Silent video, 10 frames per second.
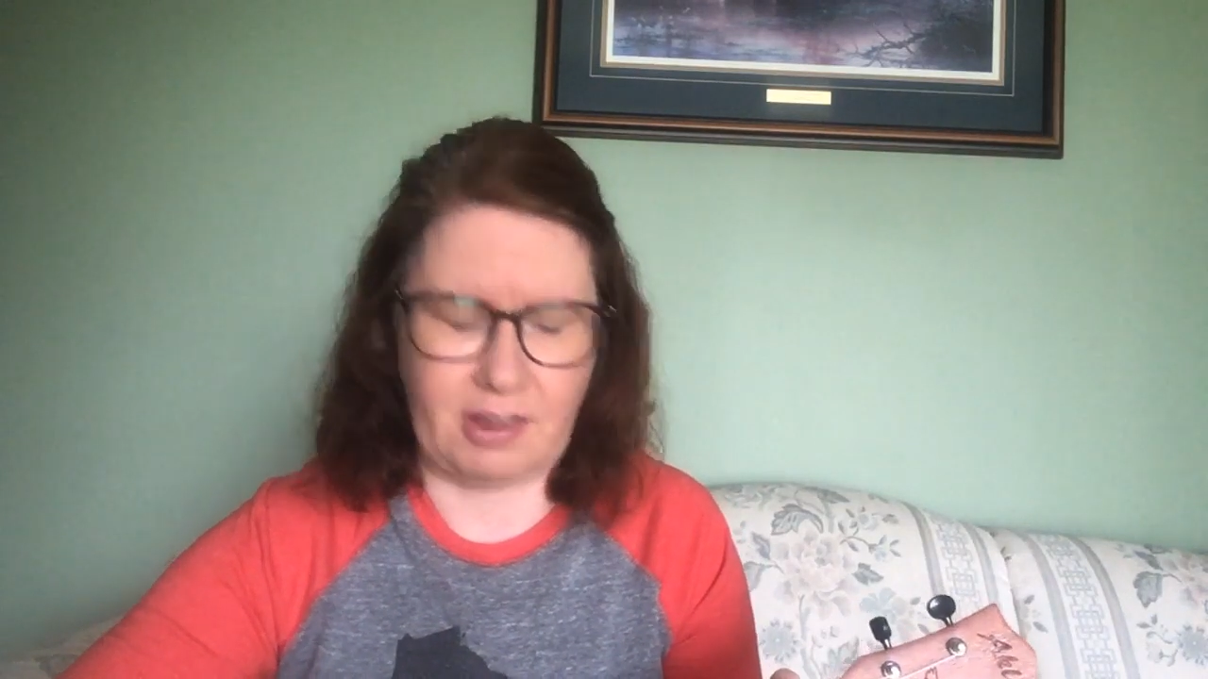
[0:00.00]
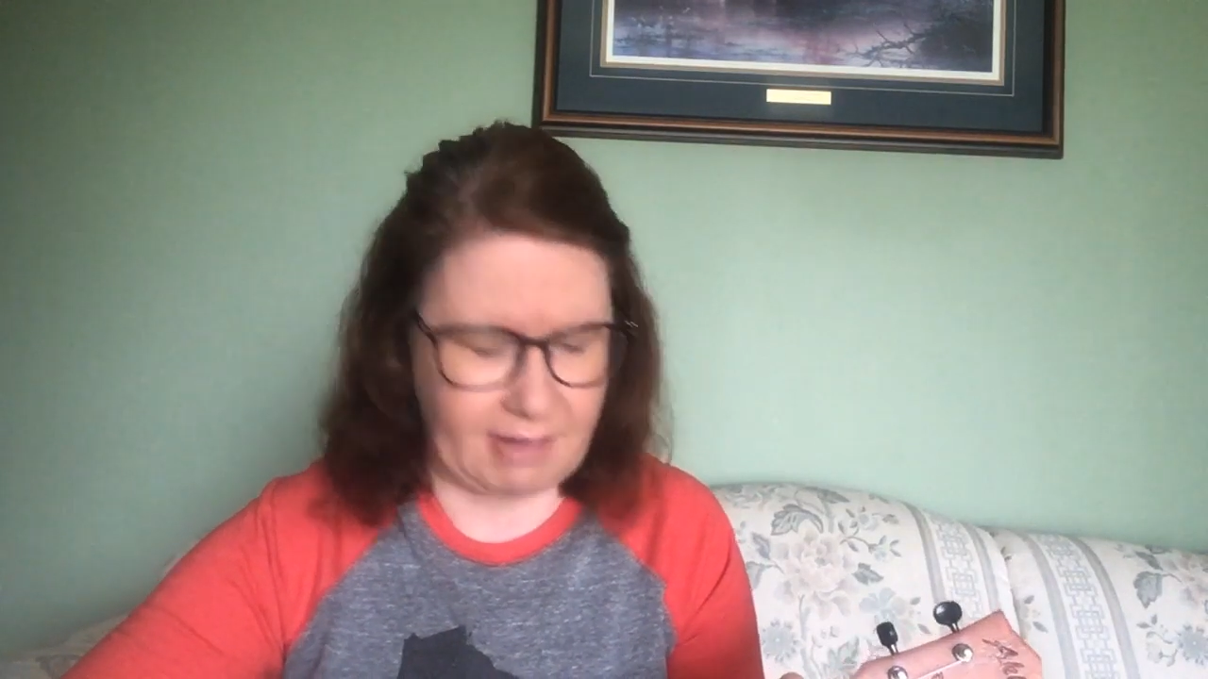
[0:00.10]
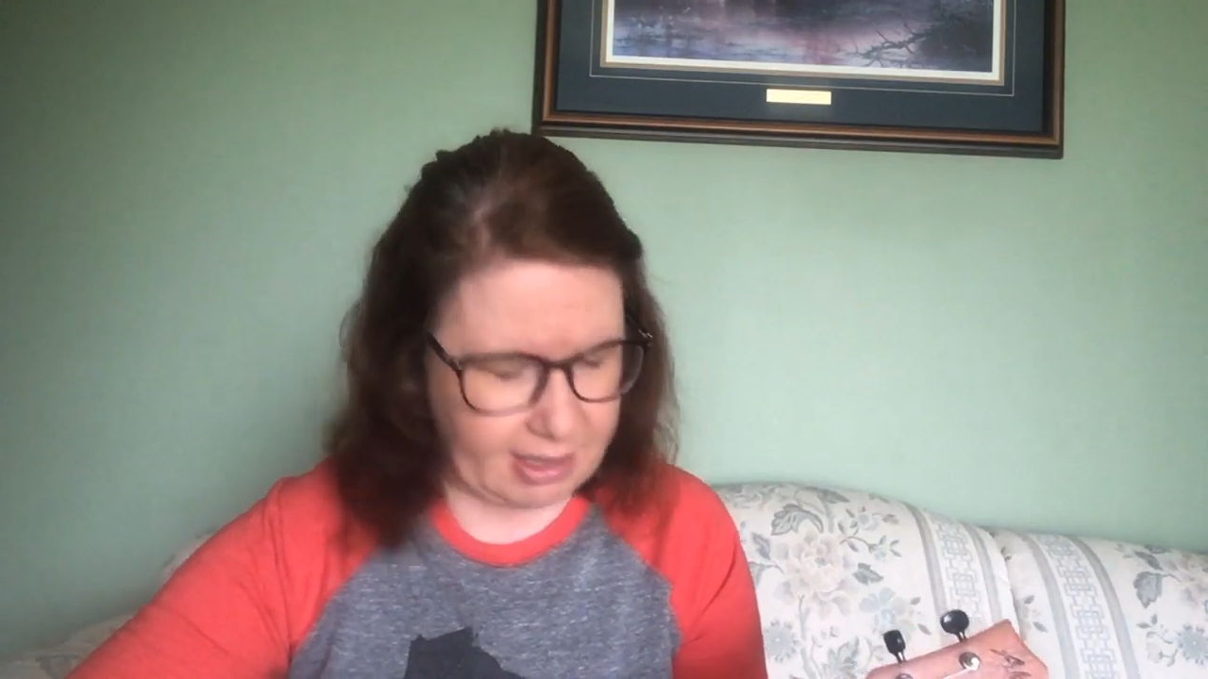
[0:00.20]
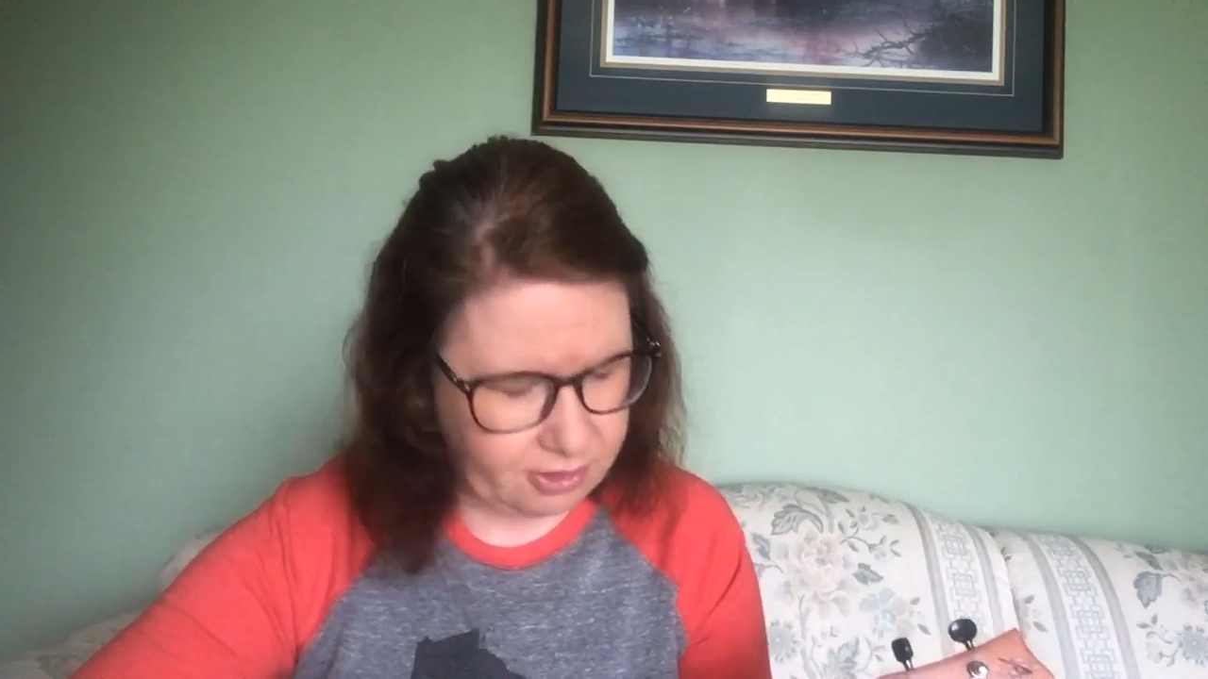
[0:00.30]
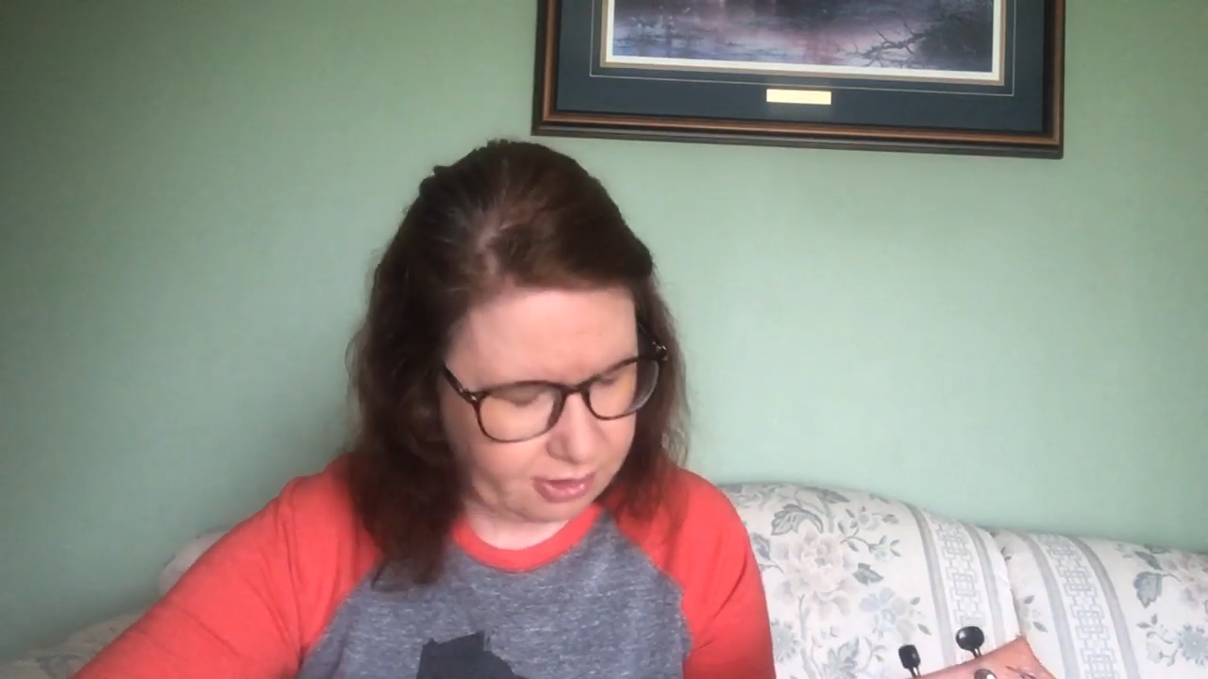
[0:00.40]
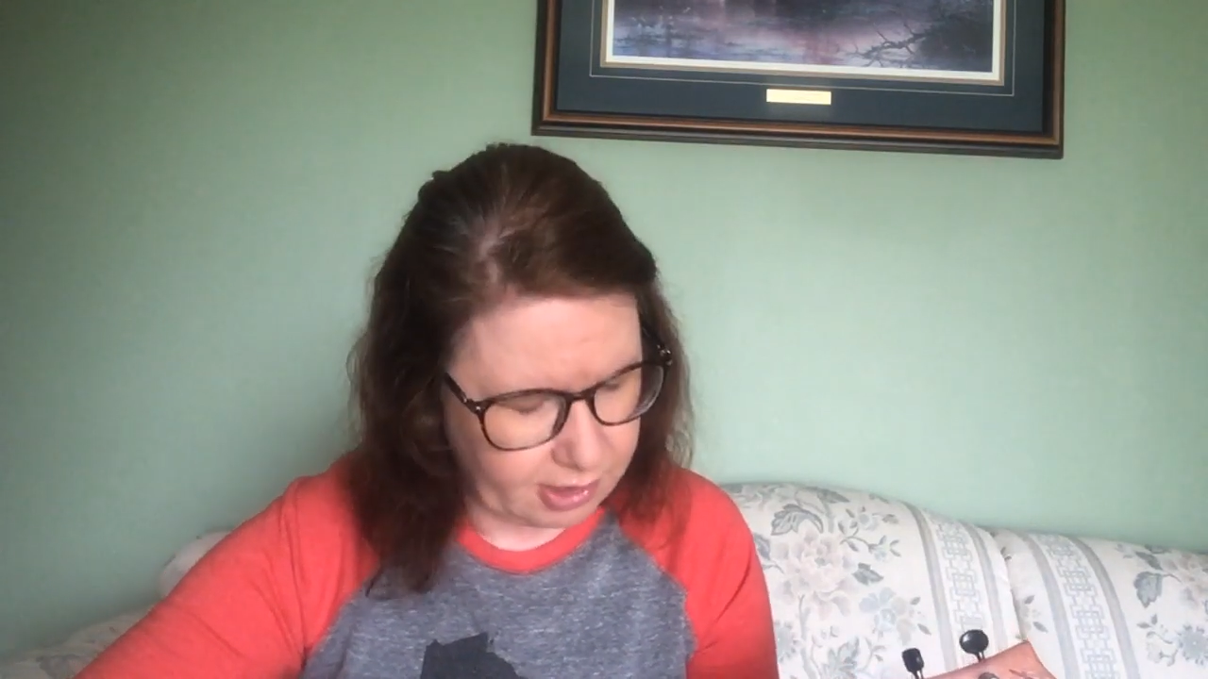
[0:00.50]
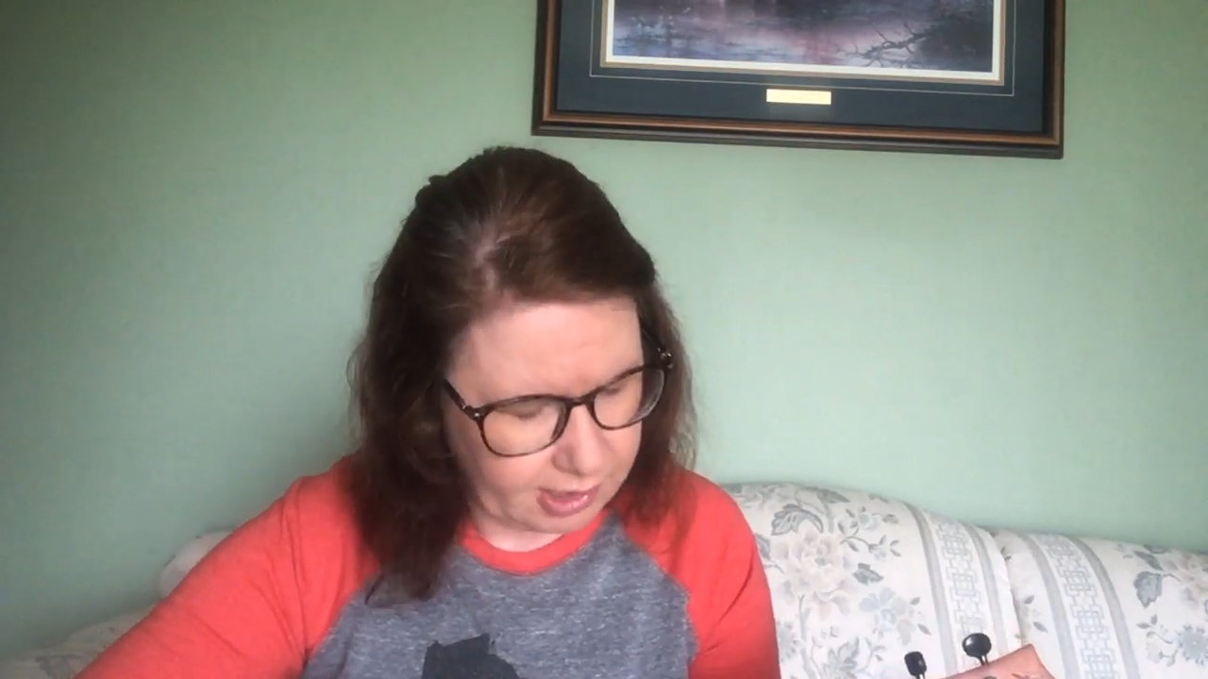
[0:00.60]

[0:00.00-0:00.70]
of it,